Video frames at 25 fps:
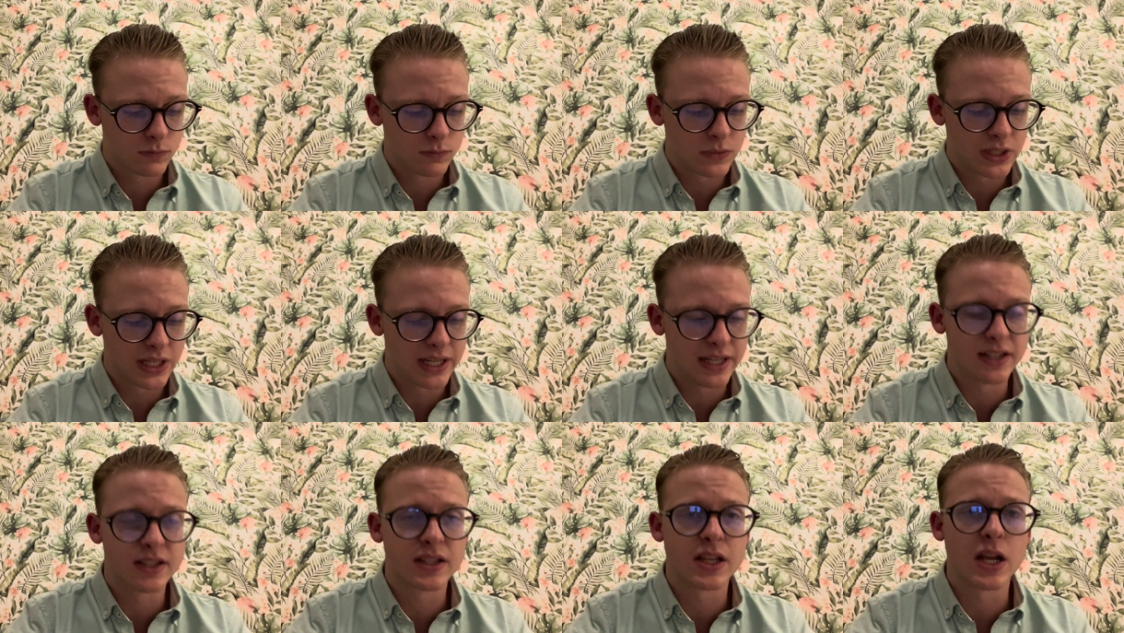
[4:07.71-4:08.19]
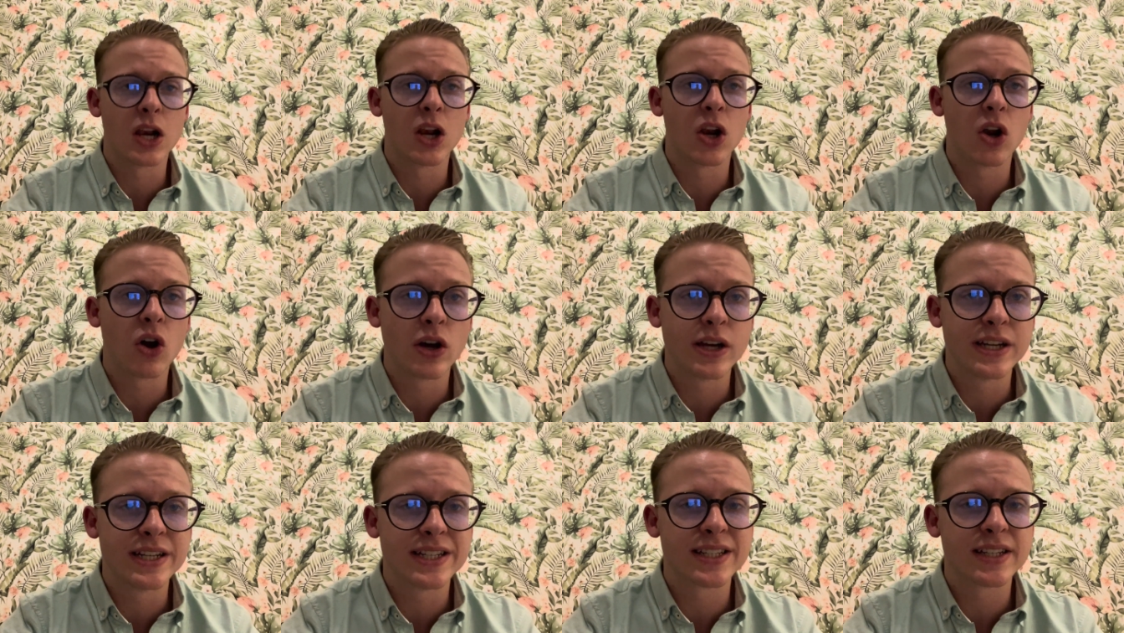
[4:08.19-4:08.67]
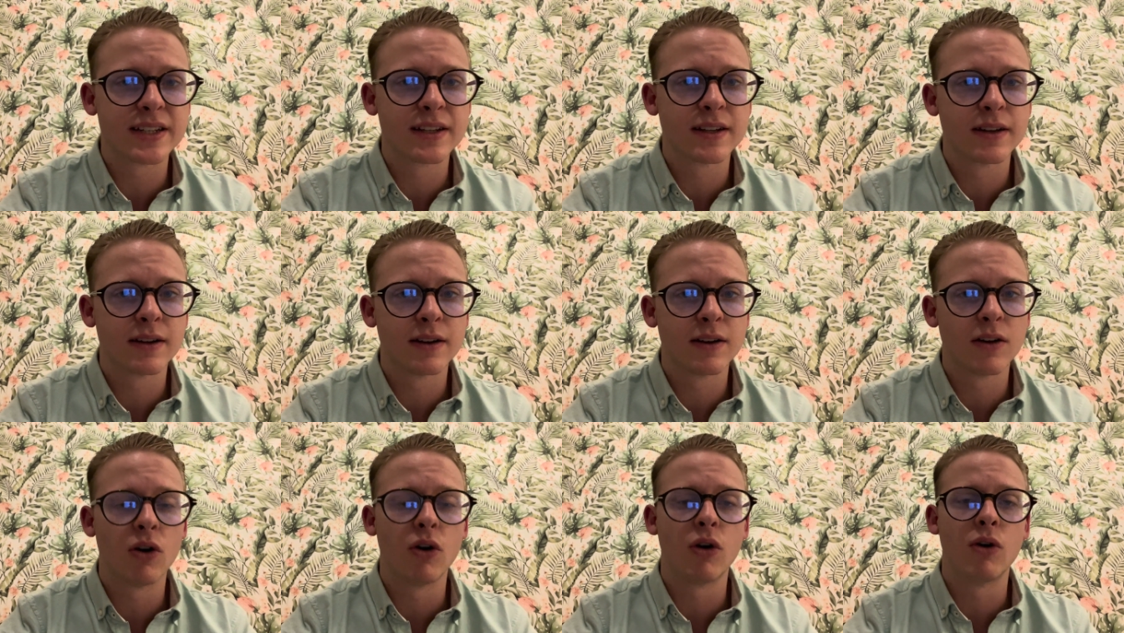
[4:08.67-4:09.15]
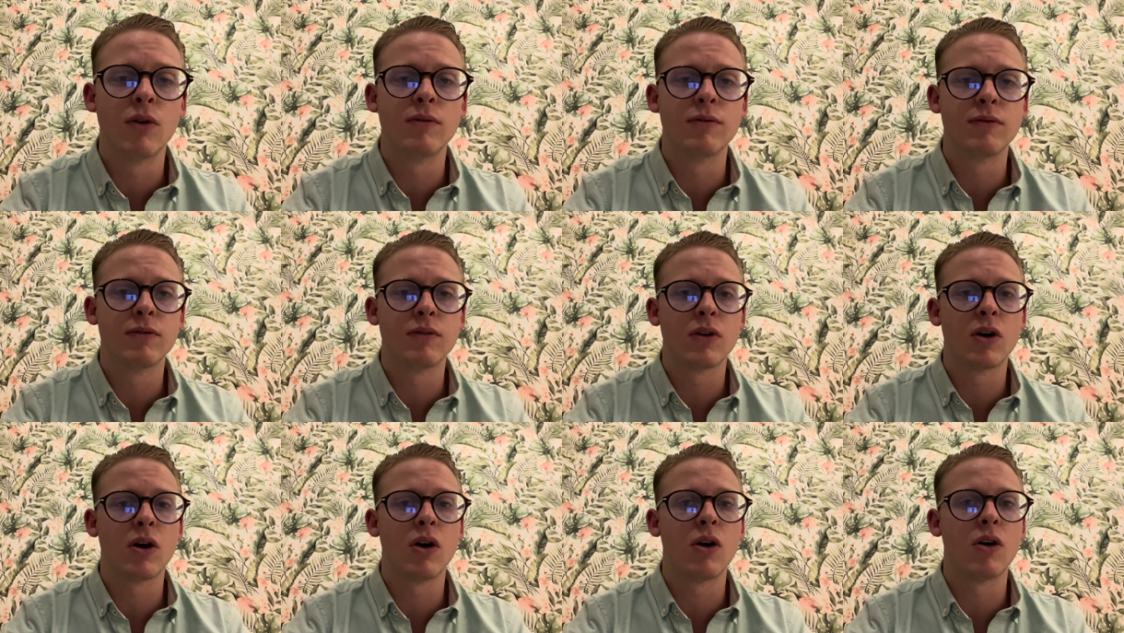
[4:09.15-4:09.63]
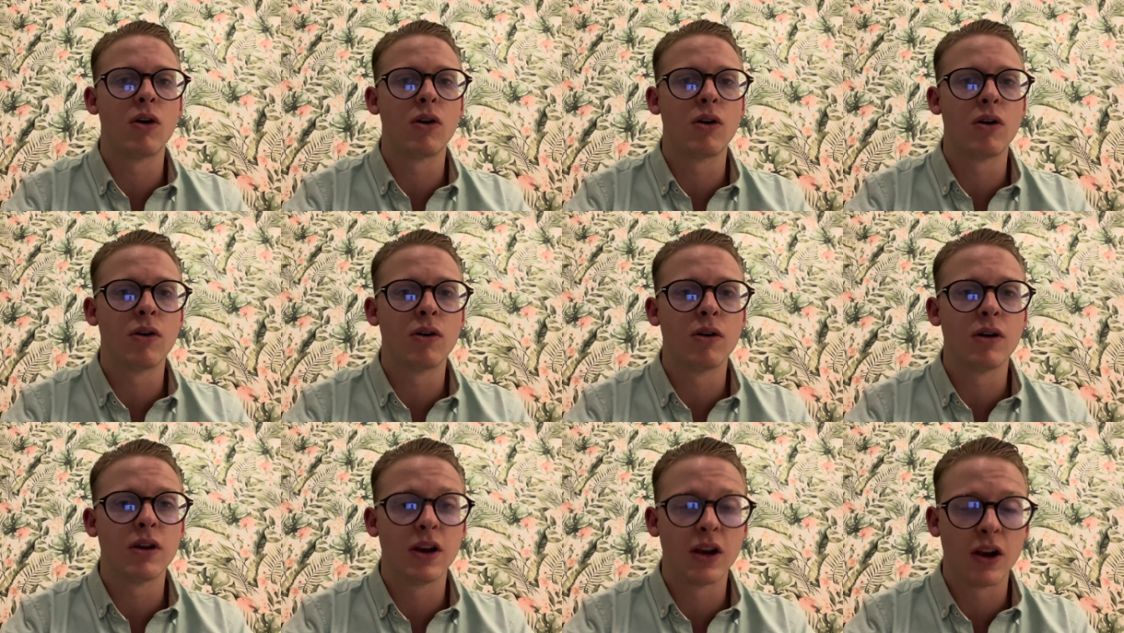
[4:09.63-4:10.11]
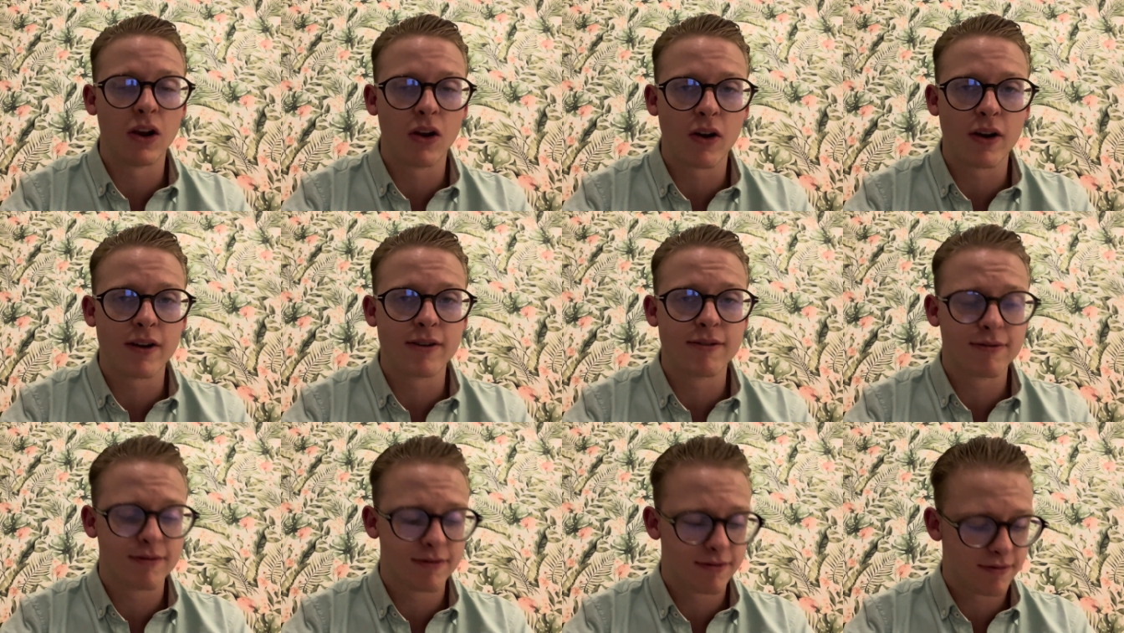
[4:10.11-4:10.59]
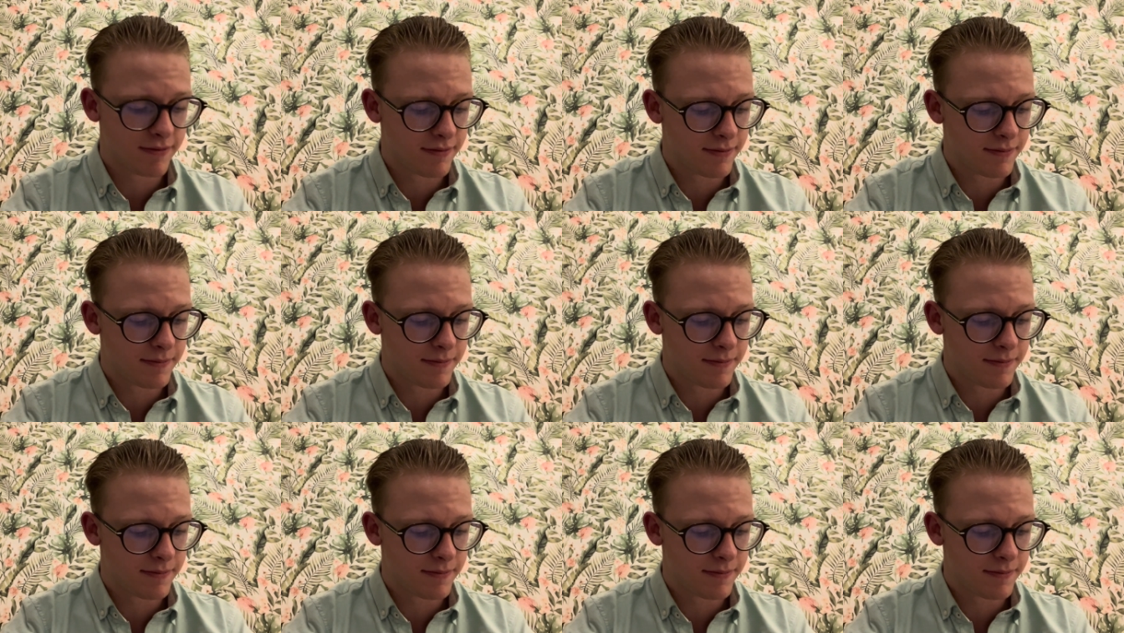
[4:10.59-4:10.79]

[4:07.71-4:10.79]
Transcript: He is the light of our life.